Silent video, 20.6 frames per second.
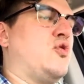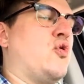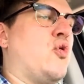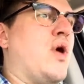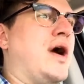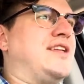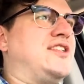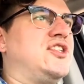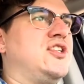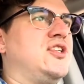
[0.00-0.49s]

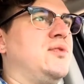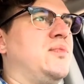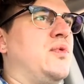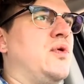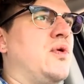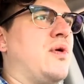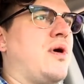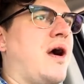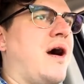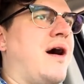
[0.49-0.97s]

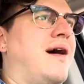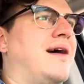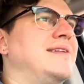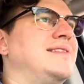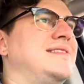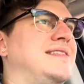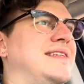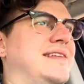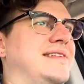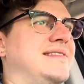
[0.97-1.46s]
questionable
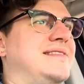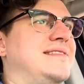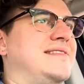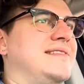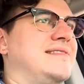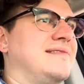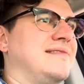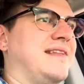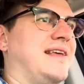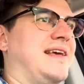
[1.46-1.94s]

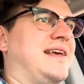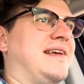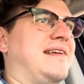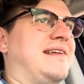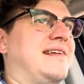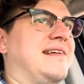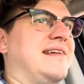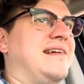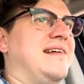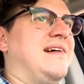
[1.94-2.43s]
content like
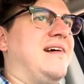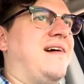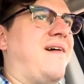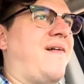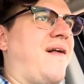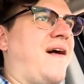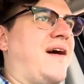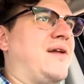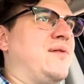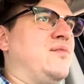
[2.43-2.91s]

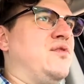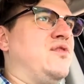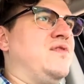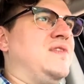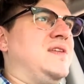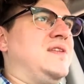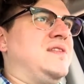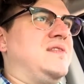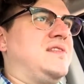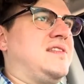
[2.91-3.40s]
a lot of
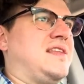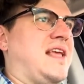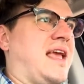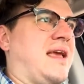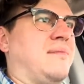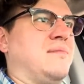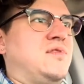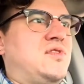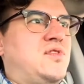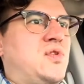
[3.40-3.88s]
movies
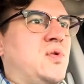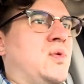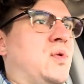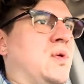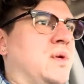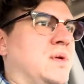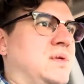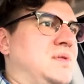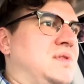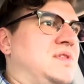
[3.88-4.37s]
aimed
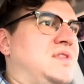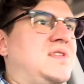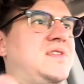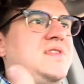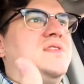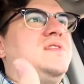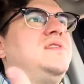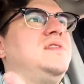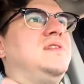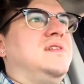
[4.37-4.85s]

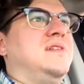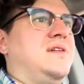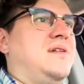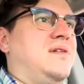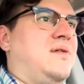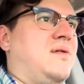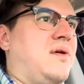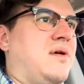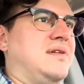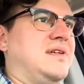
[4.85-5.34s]
towards, you
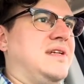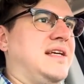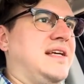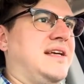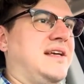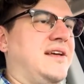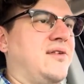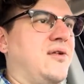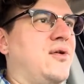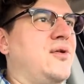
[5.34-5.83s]
know,
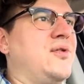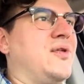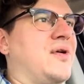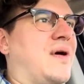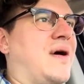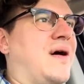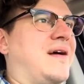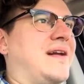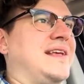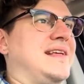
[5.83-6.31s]
an
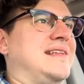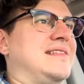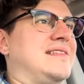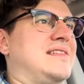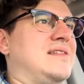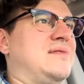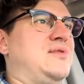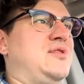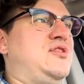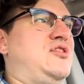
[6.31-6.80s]
older
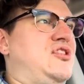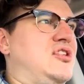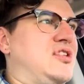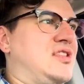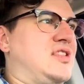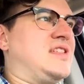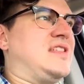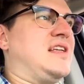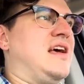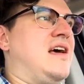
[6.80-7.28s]
audience. It was
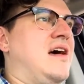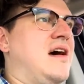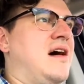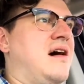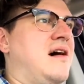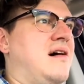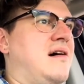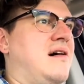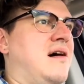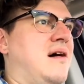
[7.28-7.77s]
just
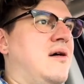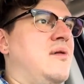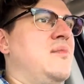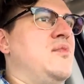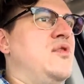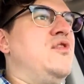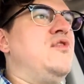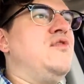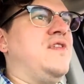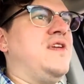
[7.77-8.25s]
a
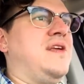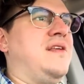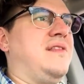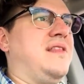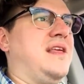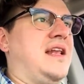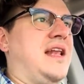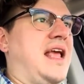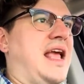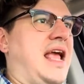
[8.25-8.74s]
movie
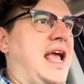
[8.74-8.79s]
that